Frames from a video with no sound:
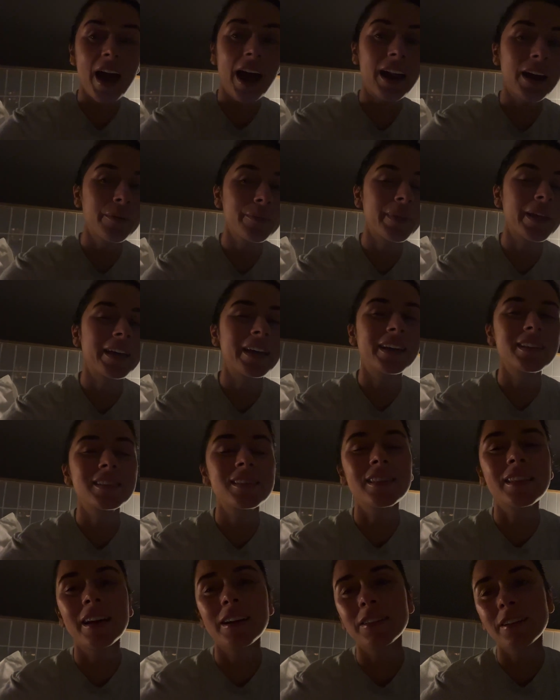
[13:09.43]
And I'm
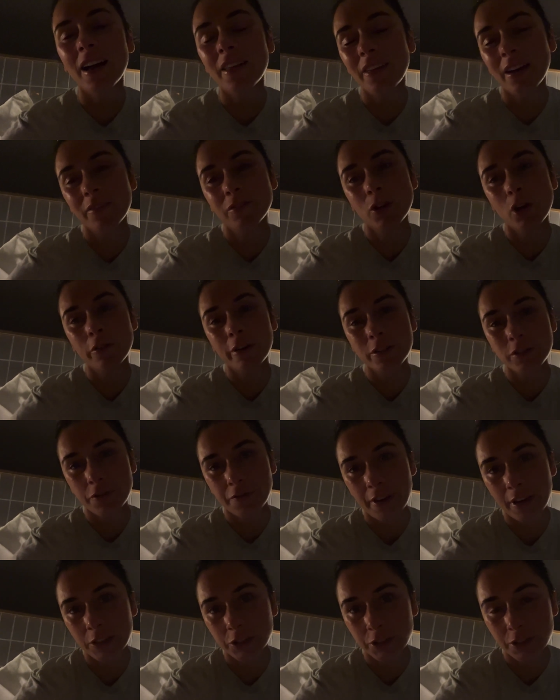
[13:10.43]
like, they have no
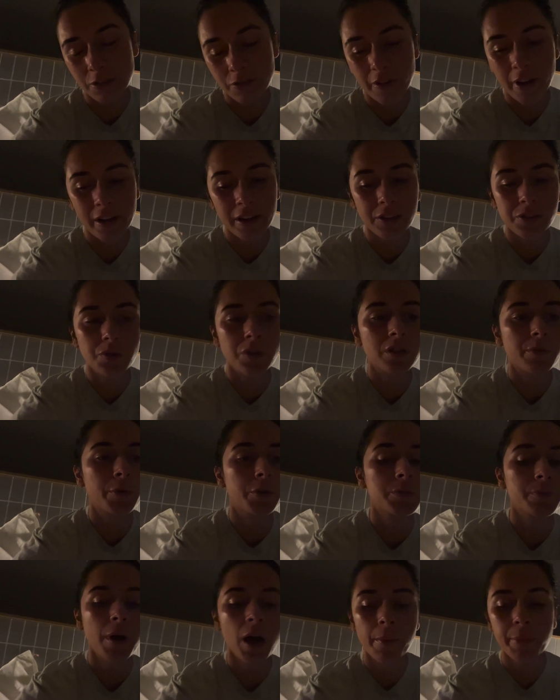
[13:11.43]
reservations ready. It's one of the
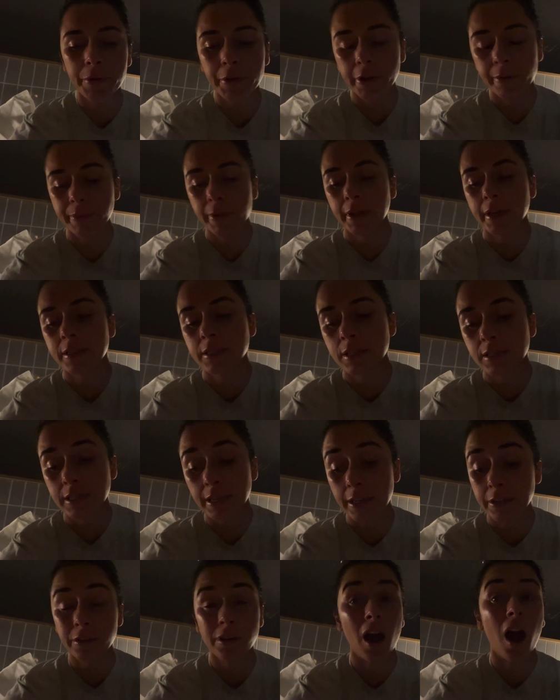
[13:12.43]
most popular places,
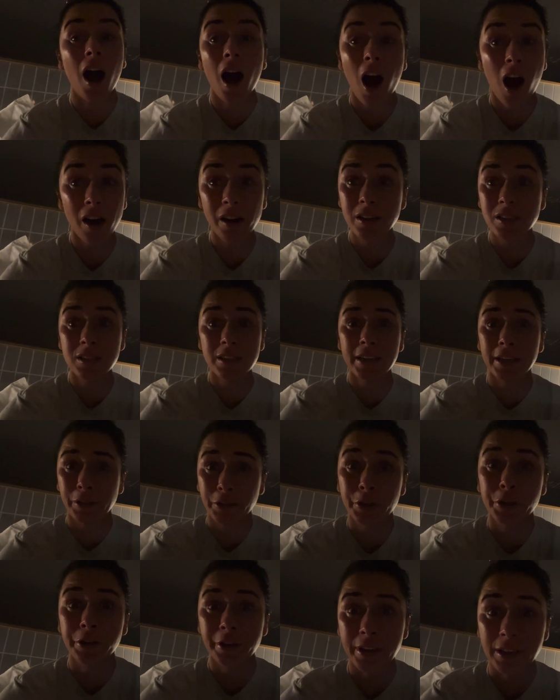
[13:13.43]
and honestly, in
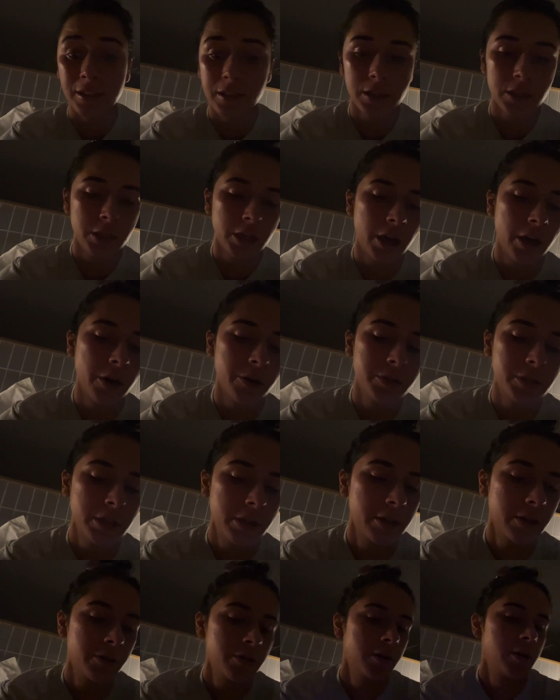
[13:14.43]
Greece to go
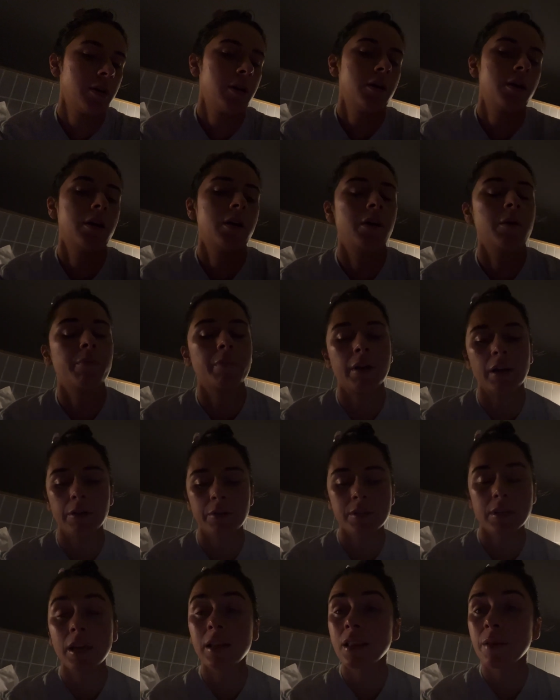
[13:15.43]
to. But I
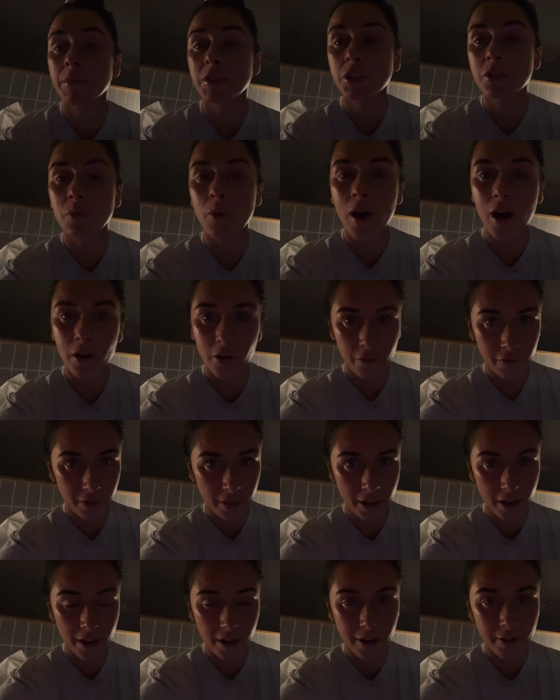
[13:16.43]
was like, let me just walk over
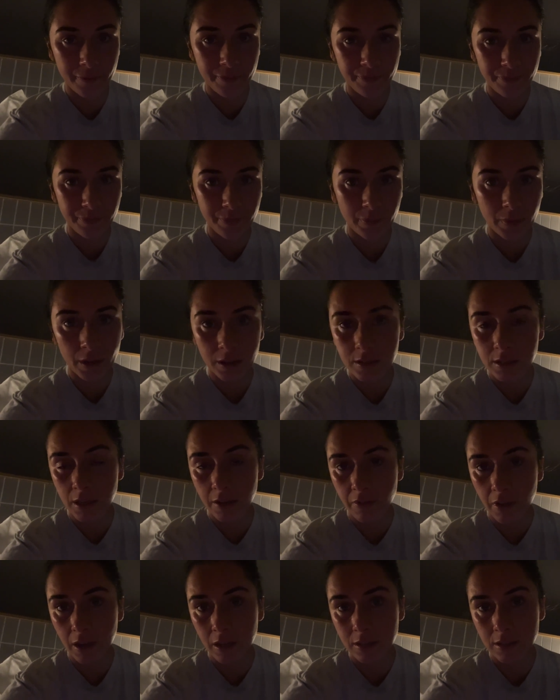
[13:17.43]
there, see if
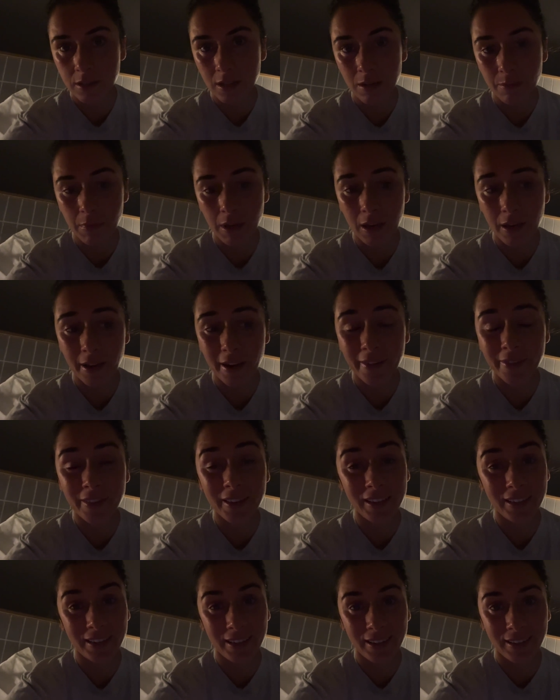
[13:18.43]
they can seat me. And
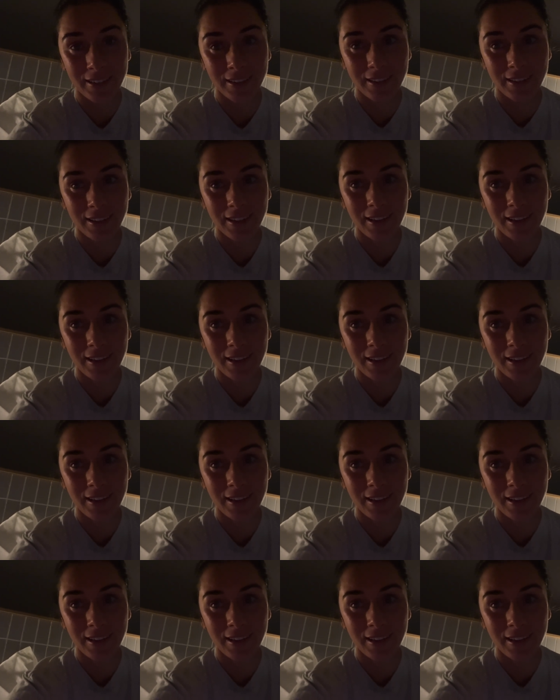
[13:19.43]
they did.